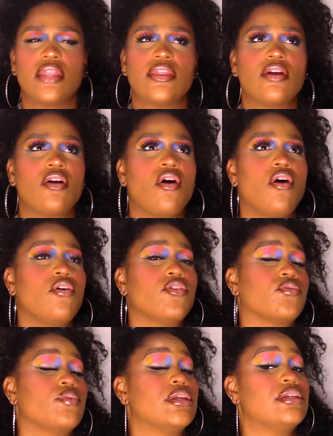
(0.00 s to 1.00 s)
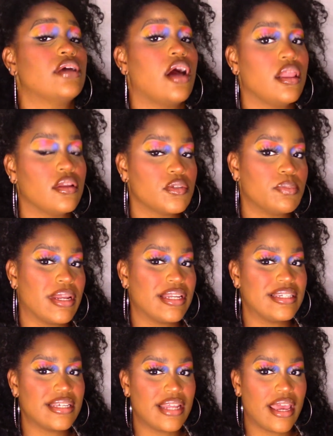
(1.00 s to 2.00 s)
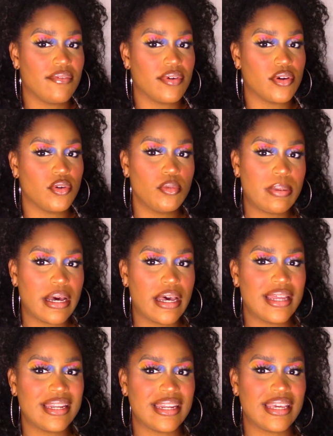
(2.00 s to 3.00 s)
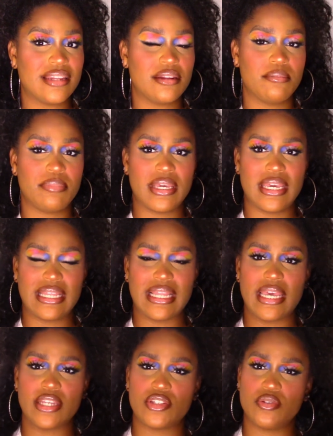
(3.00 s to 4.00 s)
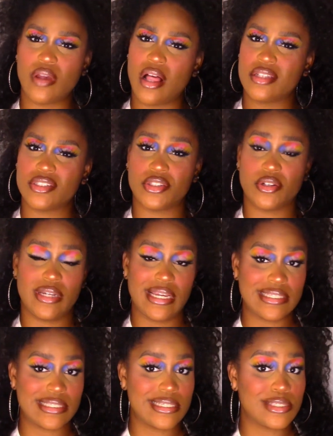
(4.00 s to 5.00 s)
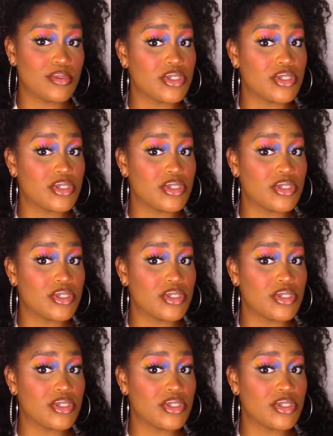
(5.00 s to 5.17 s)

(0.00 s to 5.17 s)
They are all $3, but I did have a coupon and they end up being like $2.39,